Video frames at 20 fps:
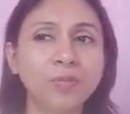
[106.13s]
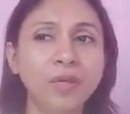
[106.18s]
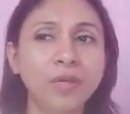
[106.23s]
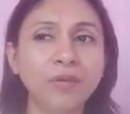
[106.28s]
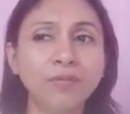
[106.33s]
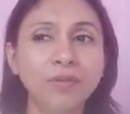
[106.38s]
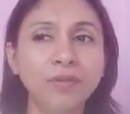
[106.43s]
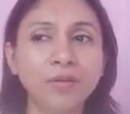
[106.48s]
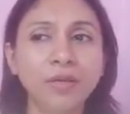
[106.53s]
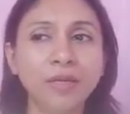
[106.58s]

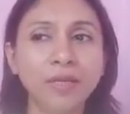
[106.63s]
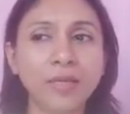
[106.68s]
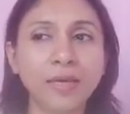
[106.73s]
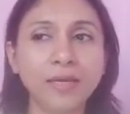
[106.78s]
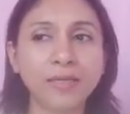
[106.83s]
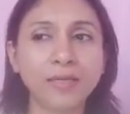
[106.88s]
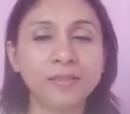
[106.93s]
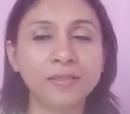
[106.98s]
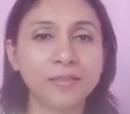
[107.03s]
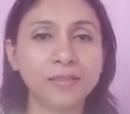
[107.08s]
make very
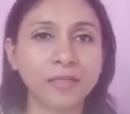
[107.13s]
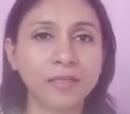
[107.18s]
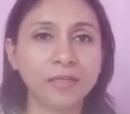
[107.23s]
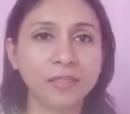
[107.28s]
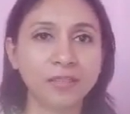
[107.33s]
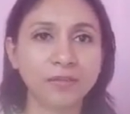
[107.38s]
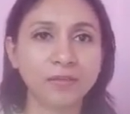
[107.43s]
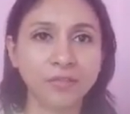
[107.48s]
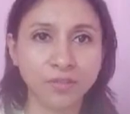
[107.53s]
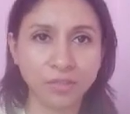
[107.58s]
less
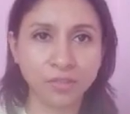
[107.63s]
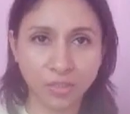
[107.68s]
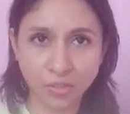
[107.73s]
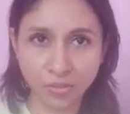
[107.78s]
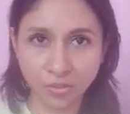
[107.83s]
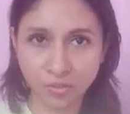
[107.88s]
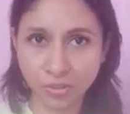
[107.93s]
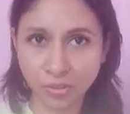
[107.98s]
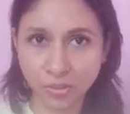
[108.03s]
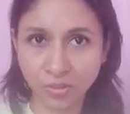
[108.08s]
sense if the
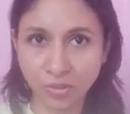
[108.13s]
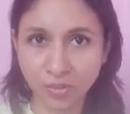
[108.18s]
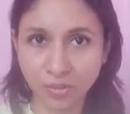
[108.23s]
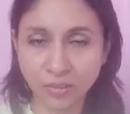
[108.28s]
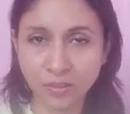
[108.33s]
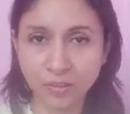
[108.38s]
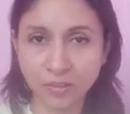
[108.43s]
teacher is not